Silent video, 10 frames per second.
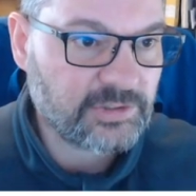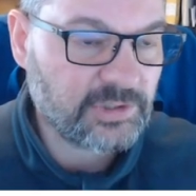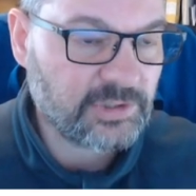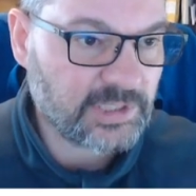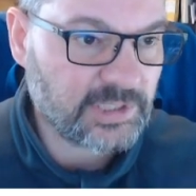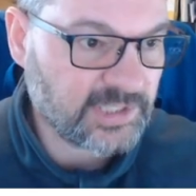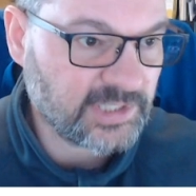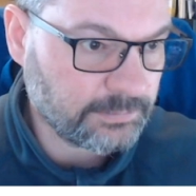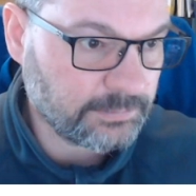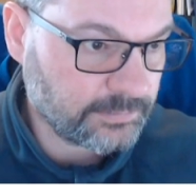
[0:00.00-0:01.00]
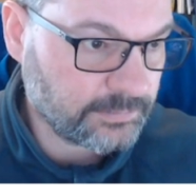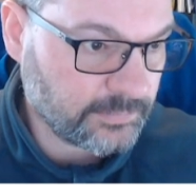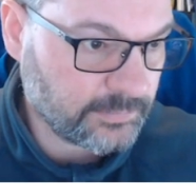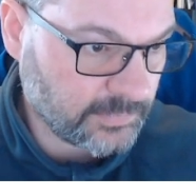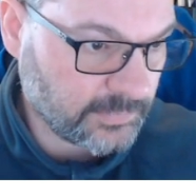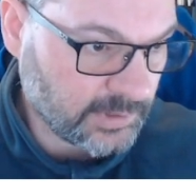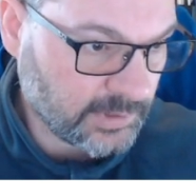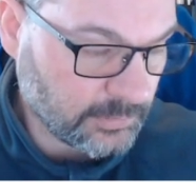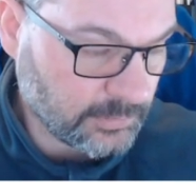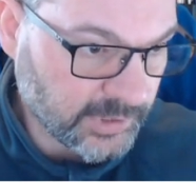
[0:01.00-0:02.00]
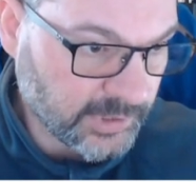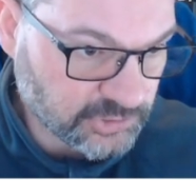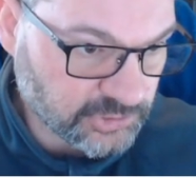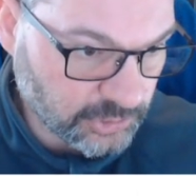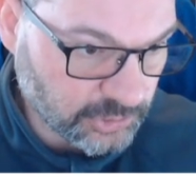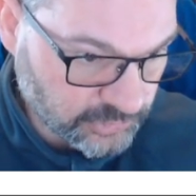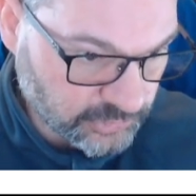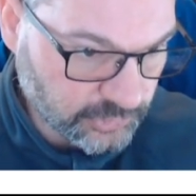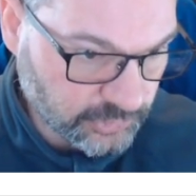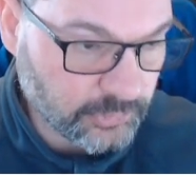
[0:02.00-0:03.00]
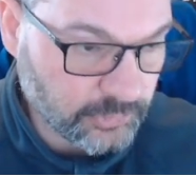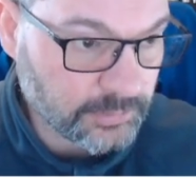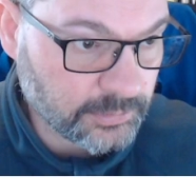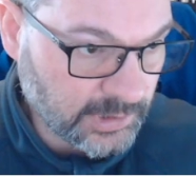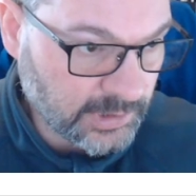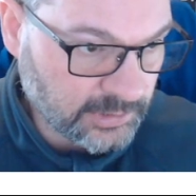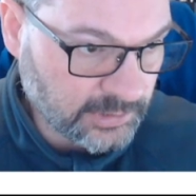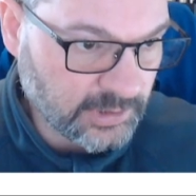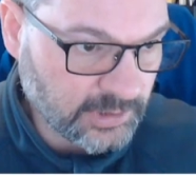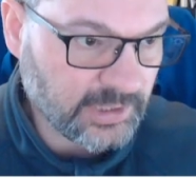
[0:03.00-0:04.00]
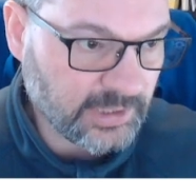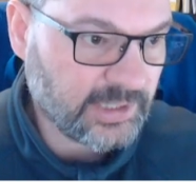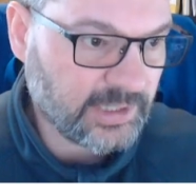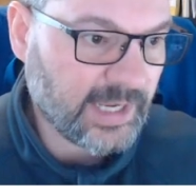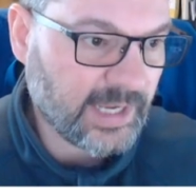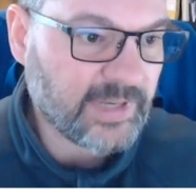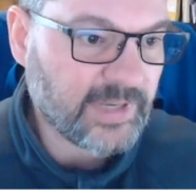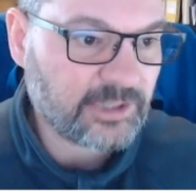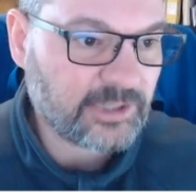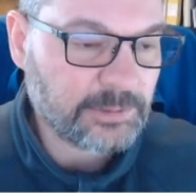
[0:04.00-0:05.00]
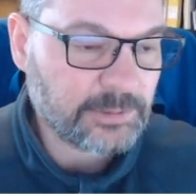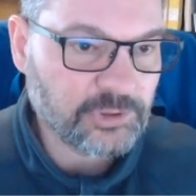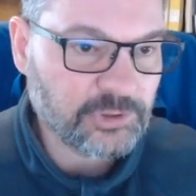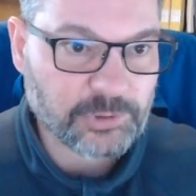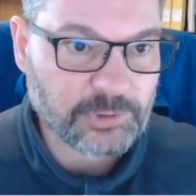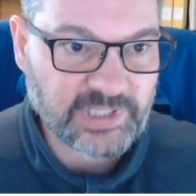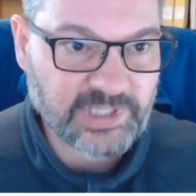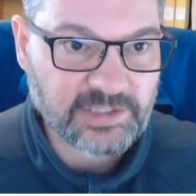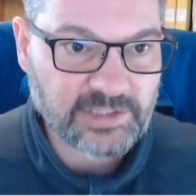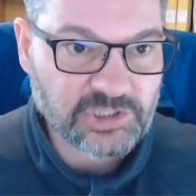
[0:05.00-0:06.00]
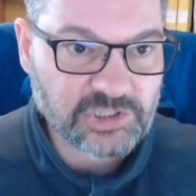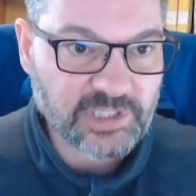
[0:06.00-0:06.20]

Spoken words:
see, we just chose to have the algorithm use percentage instead,